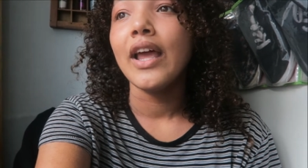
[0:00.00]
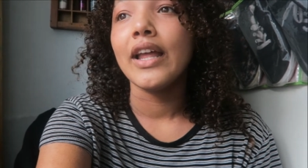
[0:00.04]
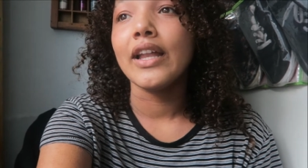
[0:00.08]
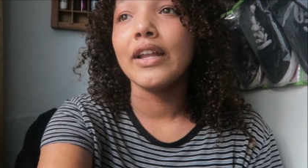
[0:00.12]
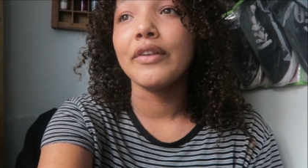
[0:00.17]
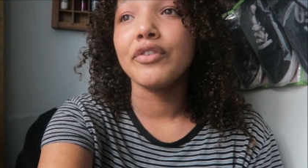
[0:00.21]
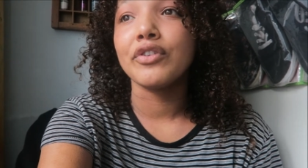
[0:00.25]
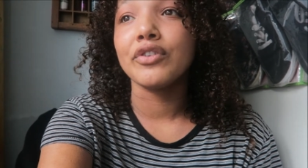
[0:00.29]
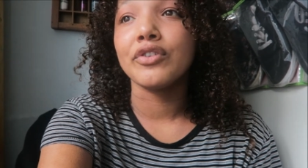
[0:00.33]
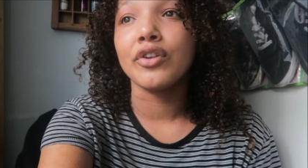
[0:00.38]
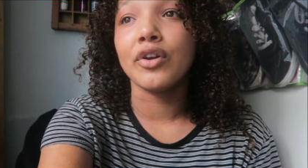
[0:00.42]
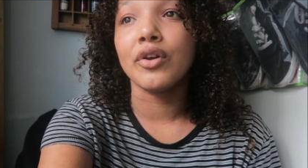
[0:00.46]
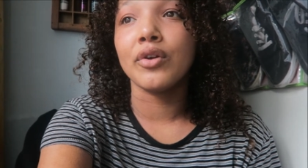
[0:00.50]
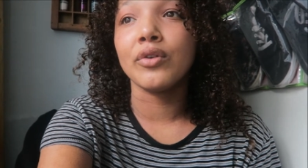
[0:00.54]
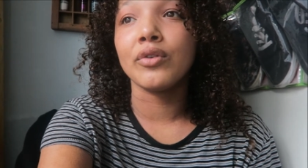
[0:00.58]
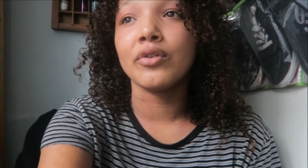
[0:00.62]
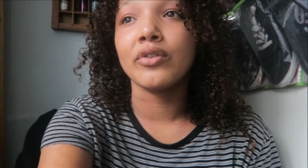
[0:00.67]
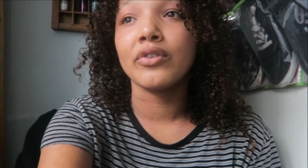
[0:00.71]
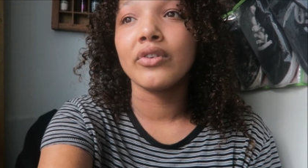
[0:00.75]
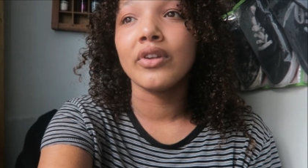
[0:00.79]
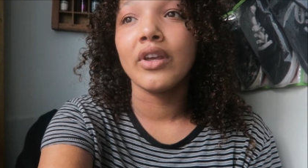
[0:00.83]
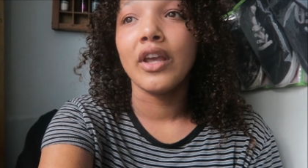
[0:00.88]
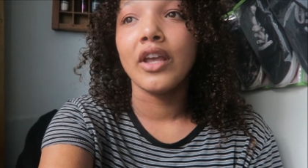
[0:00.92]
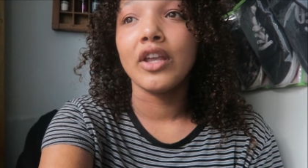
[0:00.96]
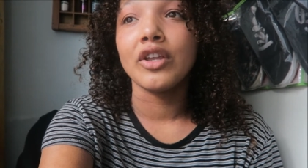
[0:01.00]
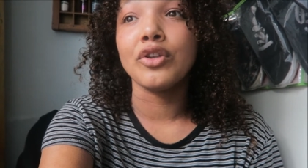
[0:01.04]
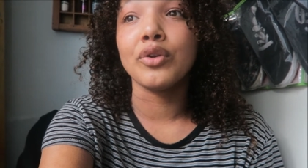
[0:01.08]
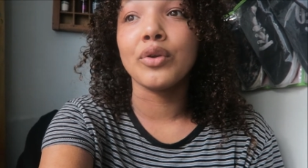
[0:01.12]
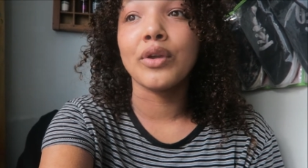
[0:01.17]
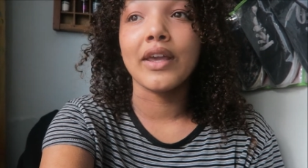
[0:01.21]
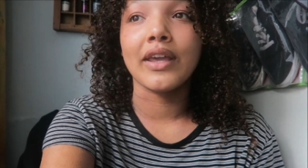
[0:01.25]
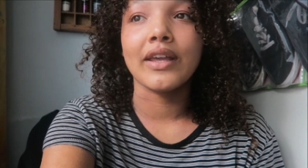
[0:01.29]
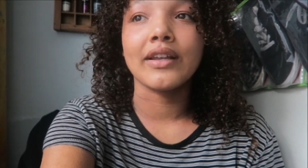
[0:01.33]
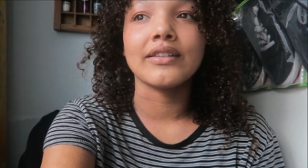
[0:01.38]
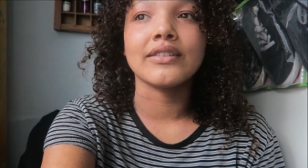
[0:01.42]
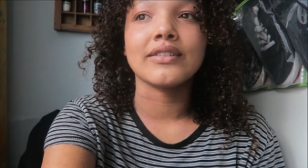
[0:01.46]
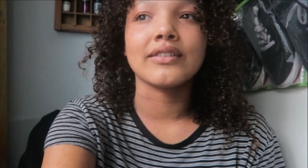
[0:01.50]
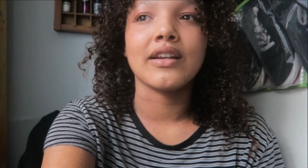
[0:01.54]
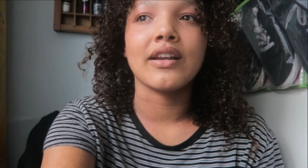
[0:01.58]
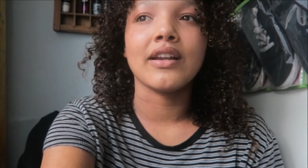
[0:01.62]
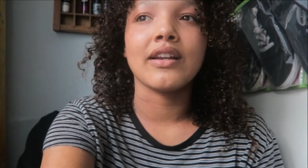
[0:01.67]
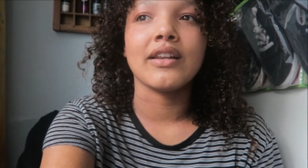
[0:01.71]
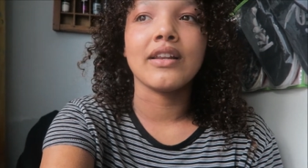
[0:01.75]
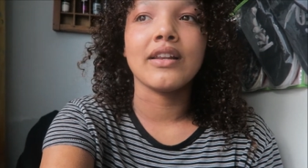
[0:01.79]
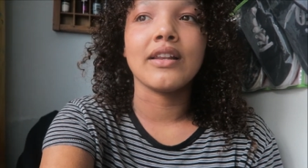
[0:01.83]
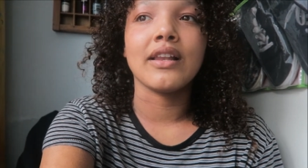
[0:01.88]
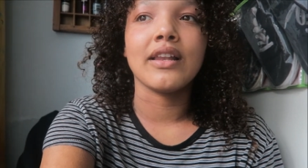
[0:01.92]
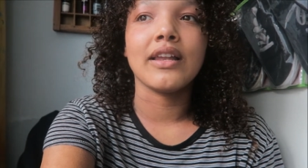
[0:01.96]
and if you don't you can
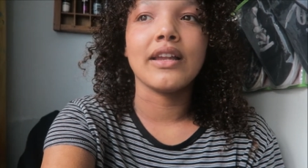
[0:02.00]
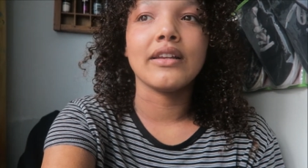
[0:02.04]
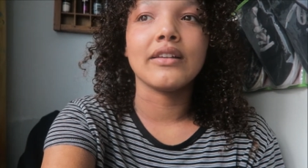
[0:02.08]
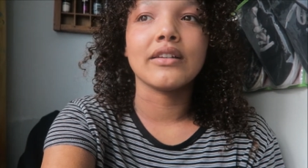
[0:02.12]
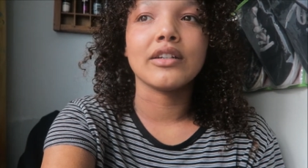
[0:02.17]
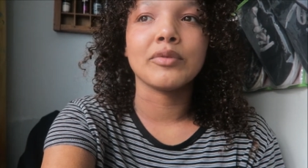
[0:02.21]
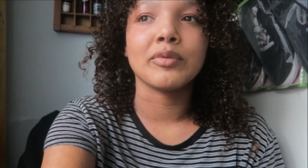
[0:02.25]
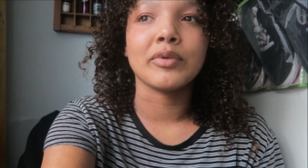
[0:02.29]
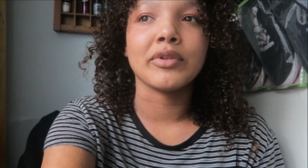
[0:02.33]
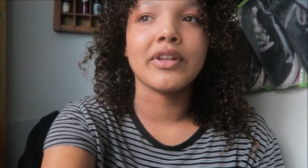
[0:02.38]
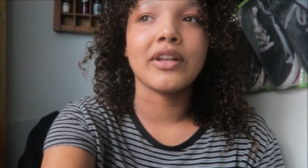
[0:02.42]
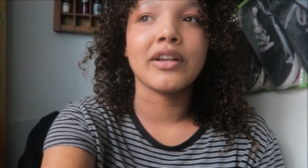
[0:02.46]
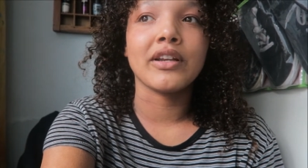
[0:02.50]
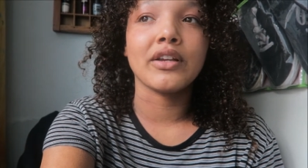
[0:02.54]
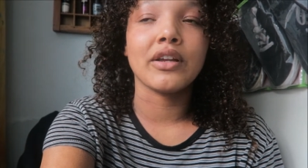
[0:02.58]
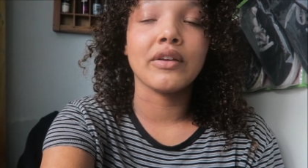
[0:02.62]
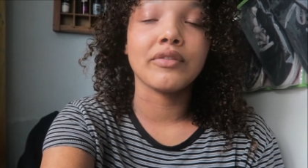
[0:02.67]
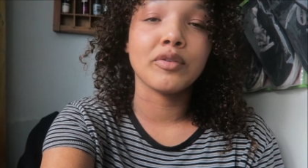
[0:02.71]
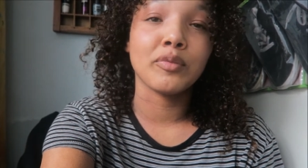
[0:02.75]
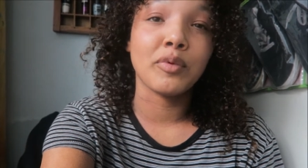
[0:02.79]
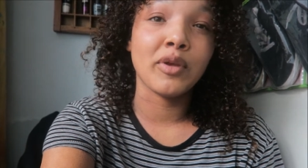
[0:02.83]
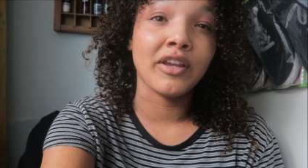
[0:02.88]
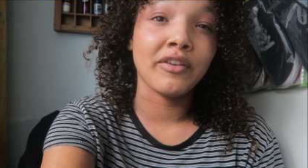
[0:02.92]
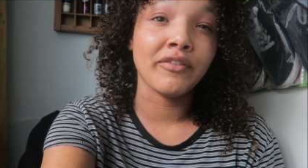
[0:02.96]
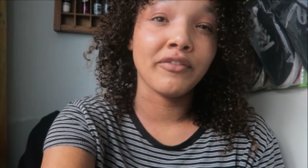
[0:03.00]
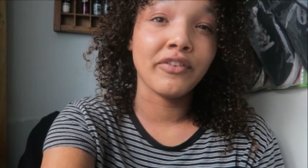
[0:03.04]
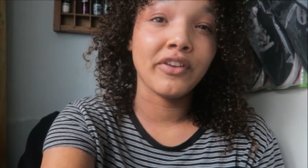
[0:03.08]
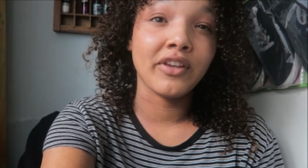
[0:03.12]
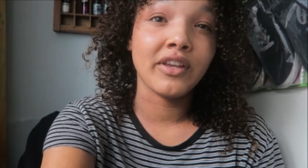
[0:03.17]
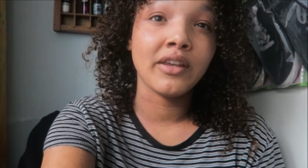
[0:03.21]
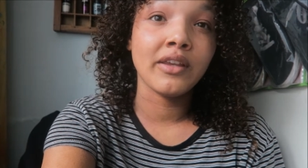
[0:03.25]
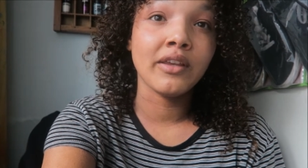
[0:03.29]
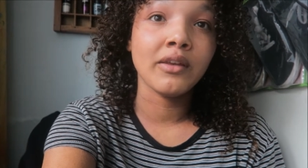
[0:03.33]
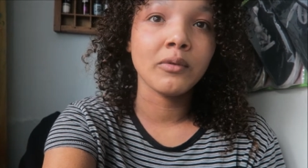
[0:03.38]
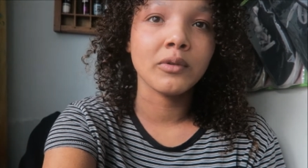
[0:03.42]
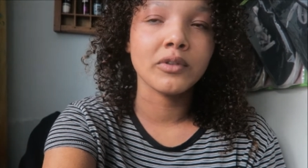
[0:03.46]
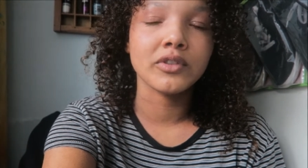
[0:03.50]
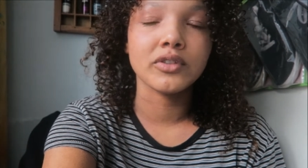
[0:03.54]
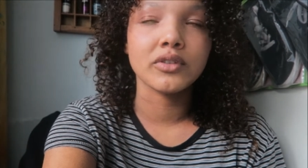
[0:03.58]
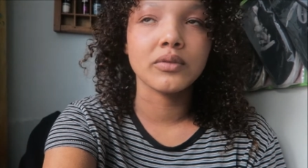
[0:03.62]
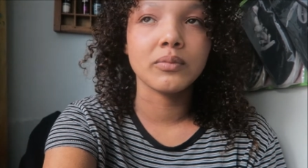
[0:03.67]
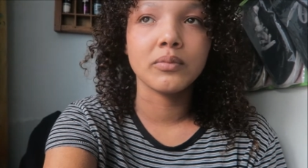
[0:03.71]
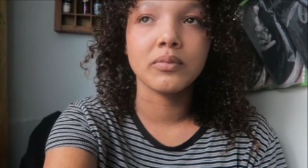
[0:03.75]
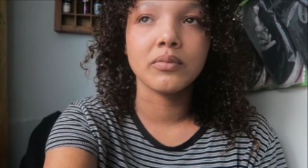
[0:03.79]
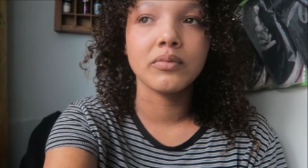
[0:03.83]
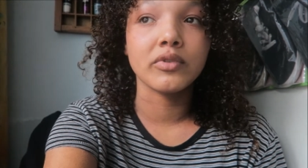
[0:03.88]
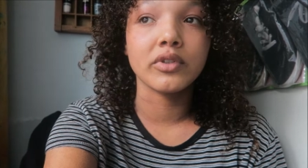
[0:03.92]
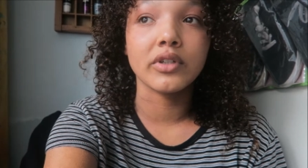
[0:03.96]
sign in later but then you have to pay a fee which is
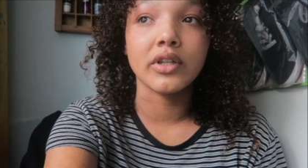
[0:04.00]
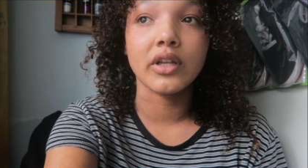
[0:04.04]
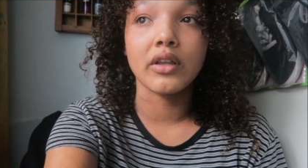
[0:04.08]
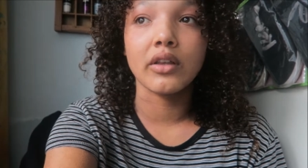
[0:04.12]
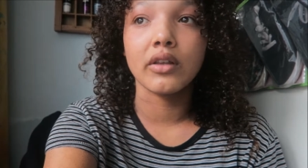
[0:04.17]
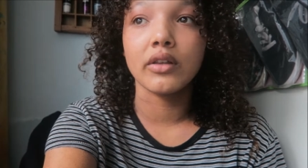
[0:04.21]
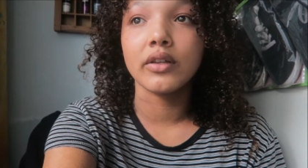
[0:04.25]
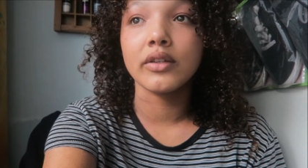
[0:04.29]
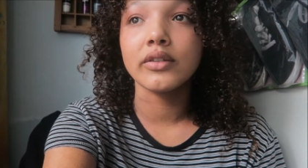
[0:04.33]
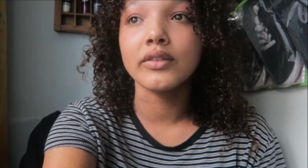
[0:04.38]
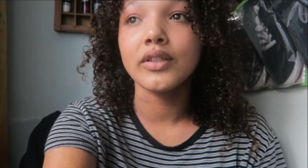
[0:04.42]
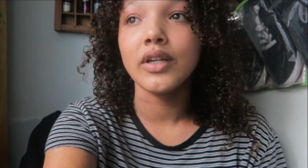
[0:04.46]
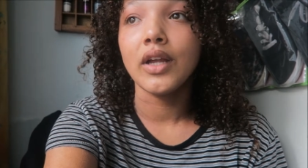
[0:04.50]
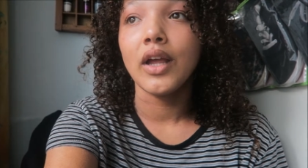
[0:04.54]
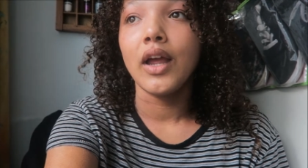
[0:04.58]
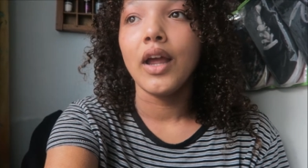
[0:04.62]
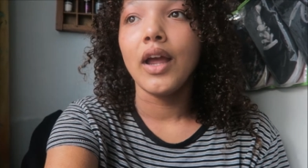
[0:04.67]
ridiculous.